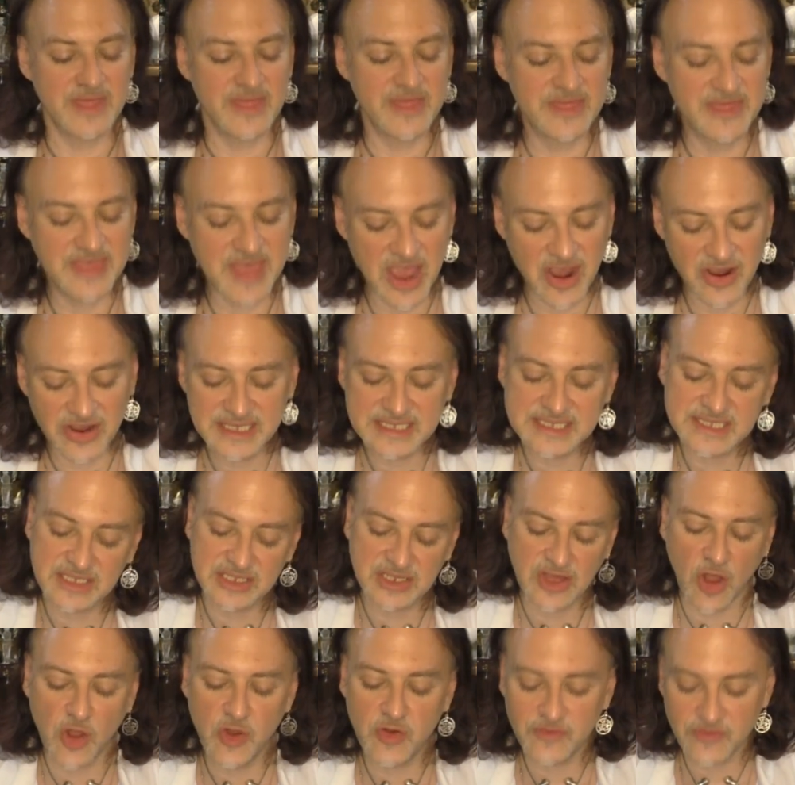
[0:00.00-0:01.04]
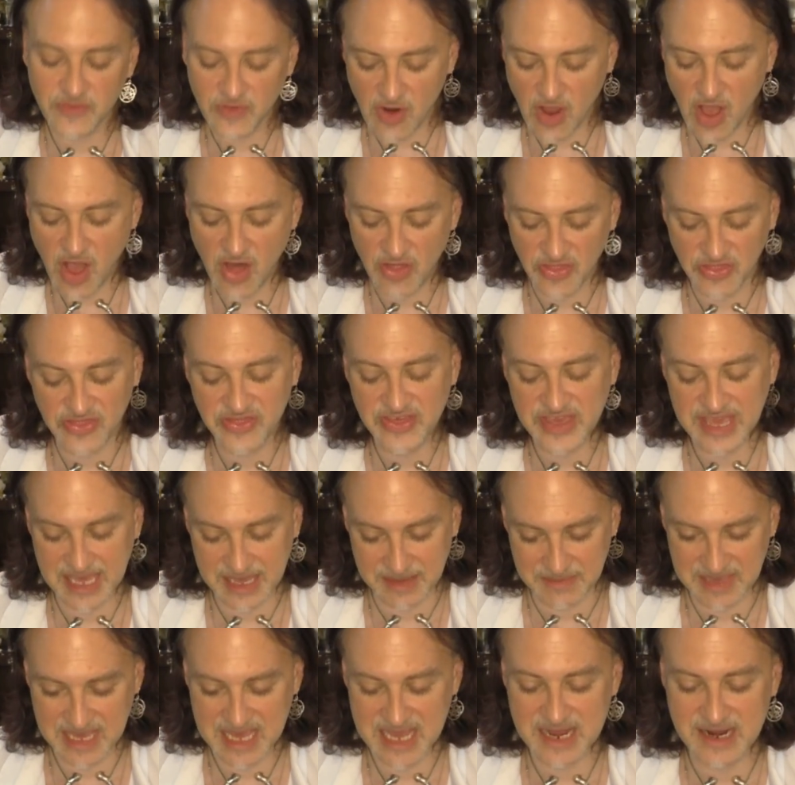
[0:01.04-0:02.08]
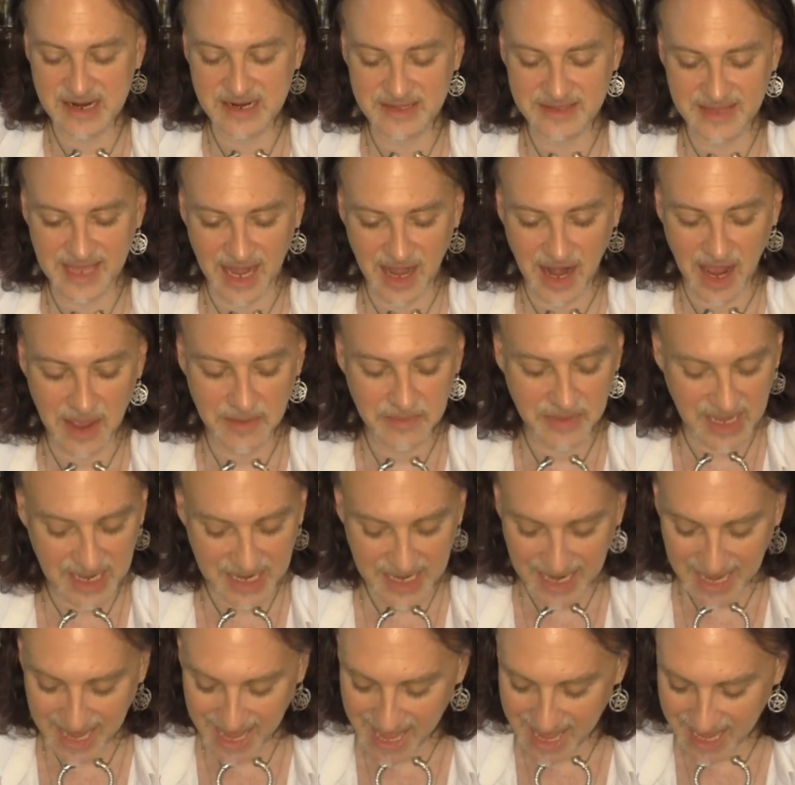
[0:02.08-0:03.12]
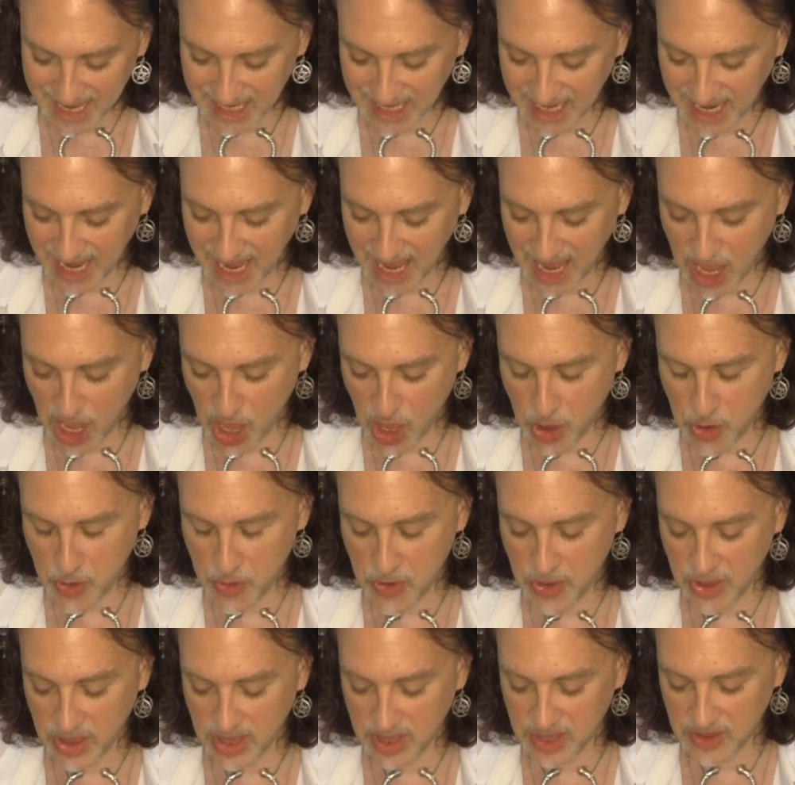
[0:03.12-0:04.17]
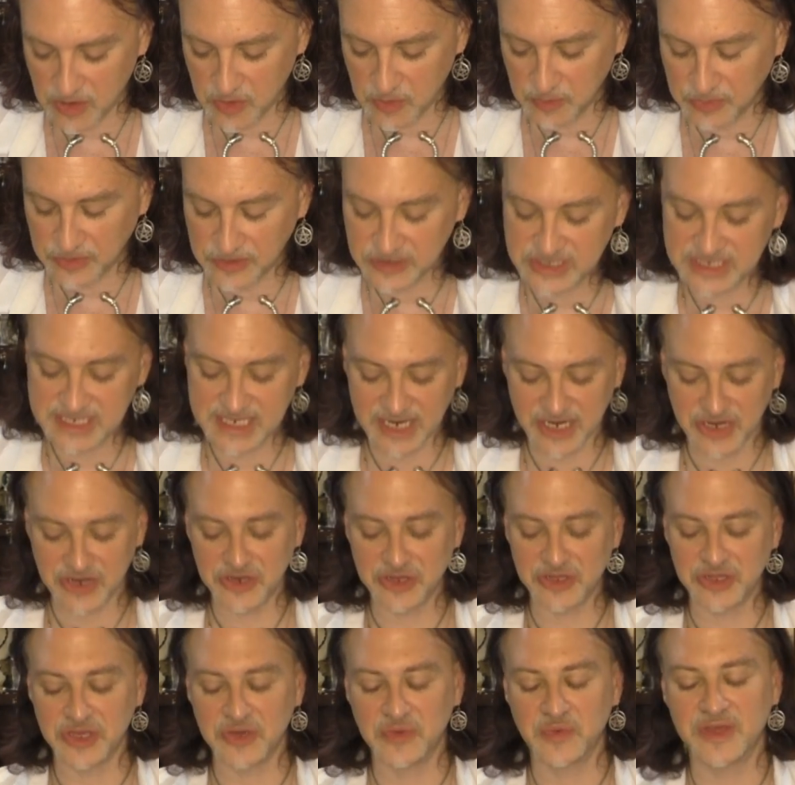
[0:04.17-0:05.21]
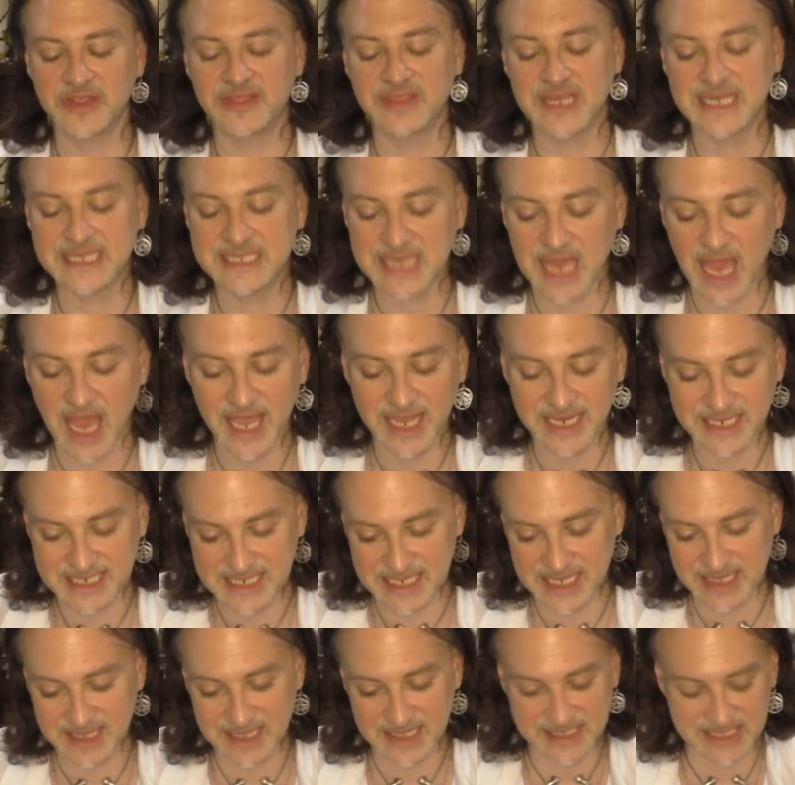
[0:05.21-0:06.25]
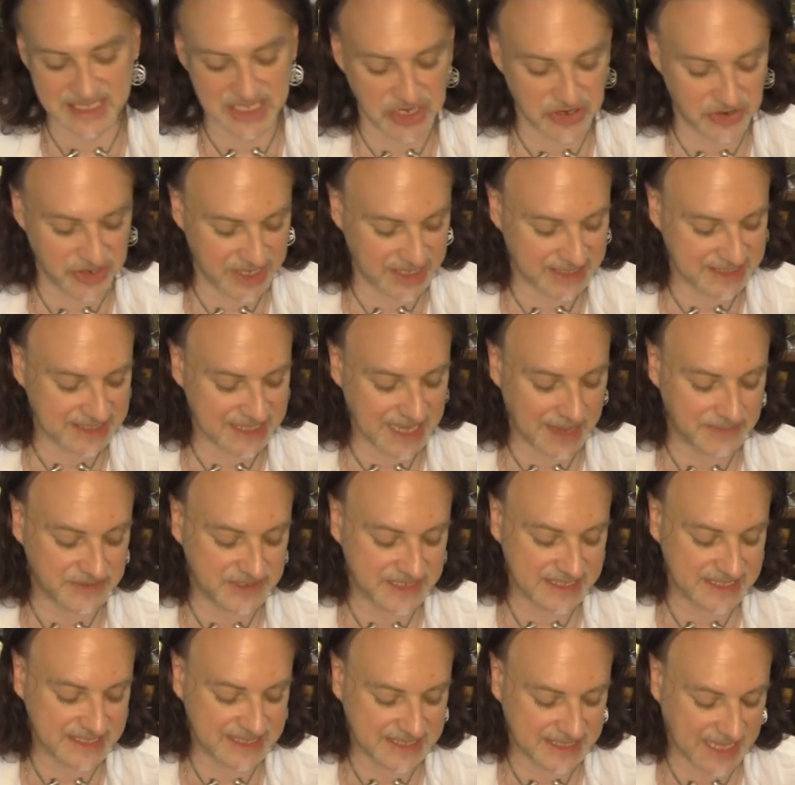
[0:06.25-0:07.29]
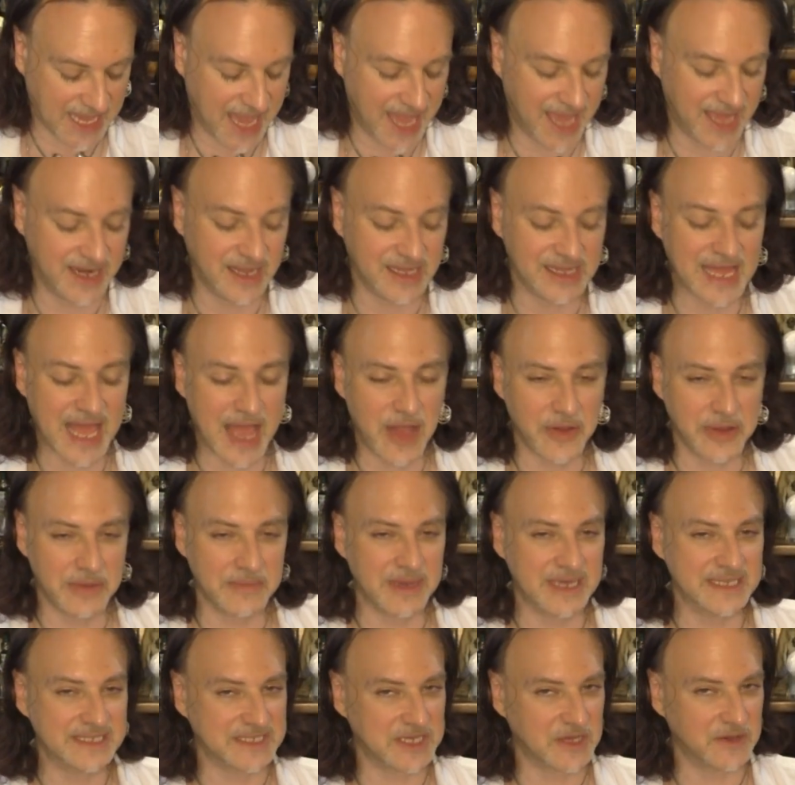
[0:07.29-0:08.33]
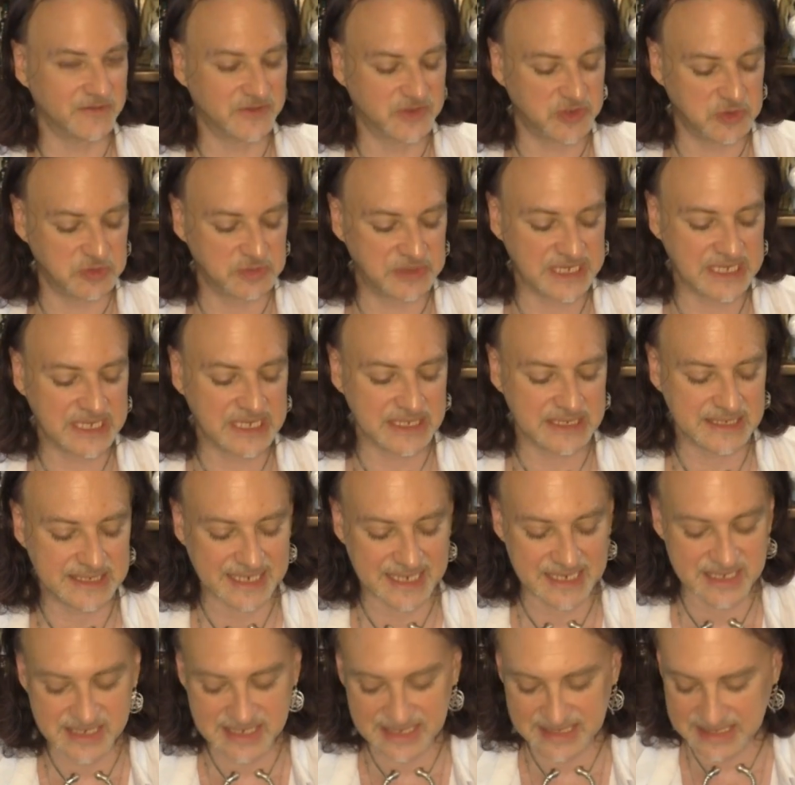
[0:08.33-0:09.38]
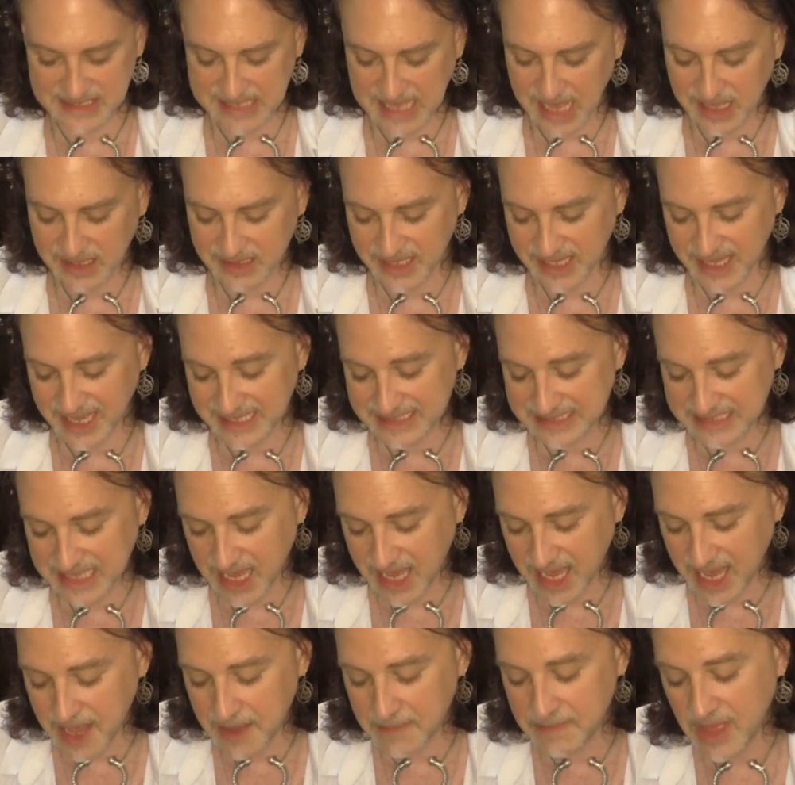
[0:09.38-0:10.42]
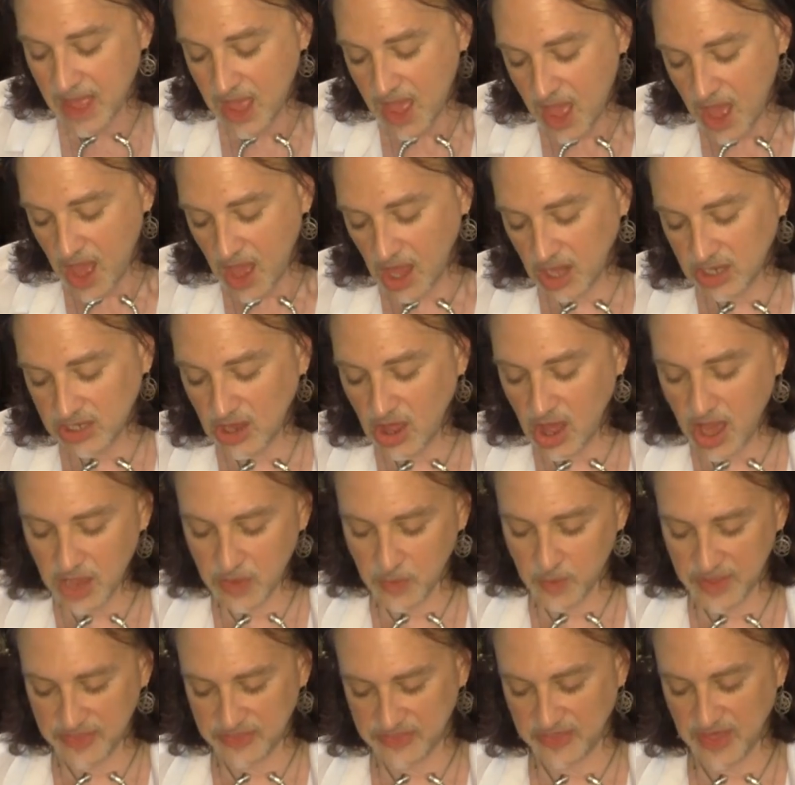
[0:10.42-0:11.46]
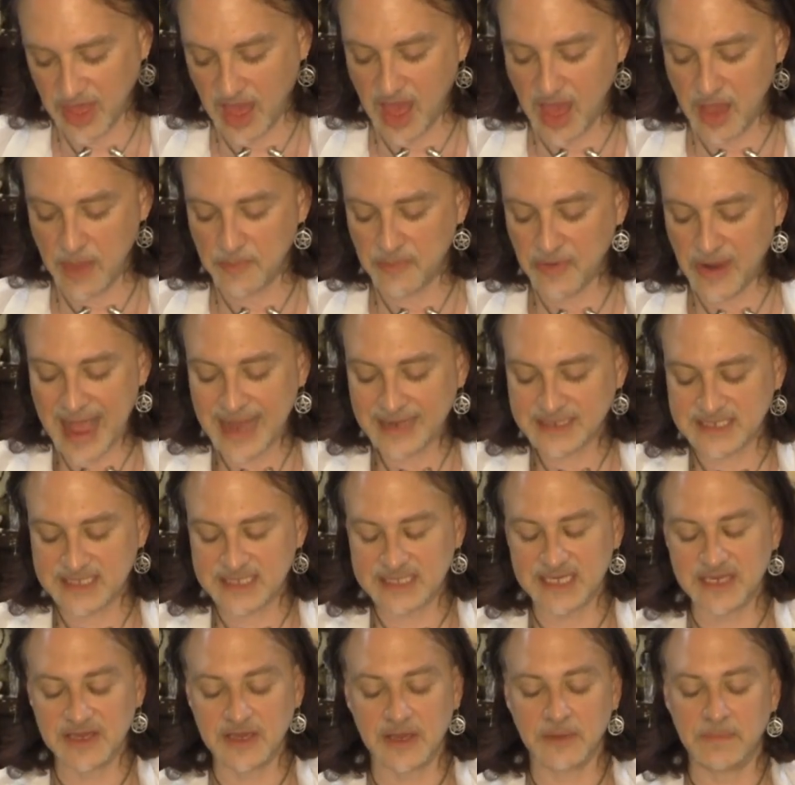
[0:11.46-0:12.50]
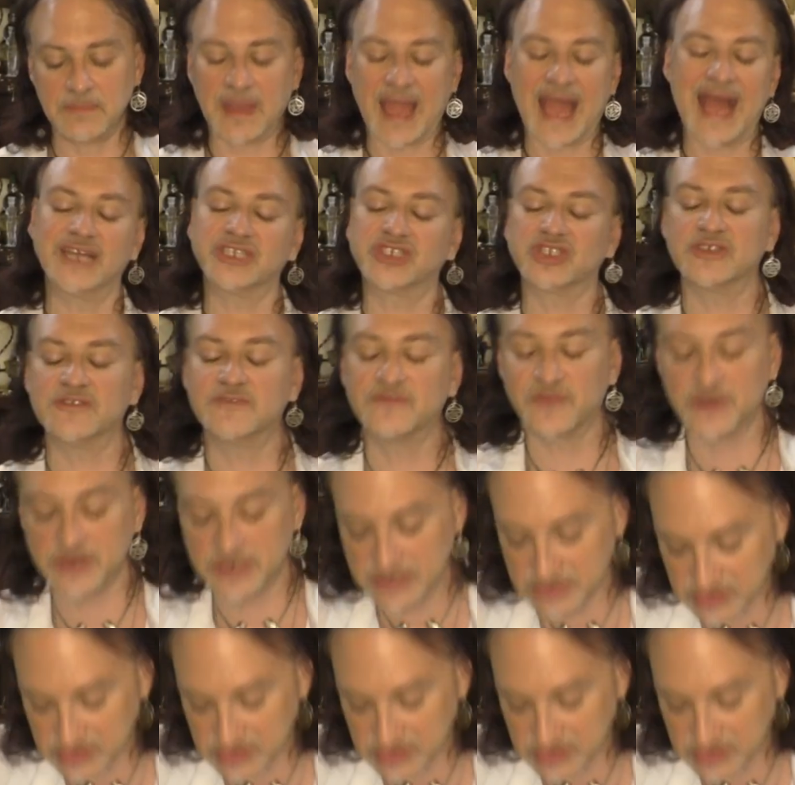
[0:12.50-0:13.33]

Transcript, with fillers: There is an overall theme here that I'm going to hit. Particularly with this idea that's here in acceptance and allowing myself to be content exactly as I am, along with practicing compassion for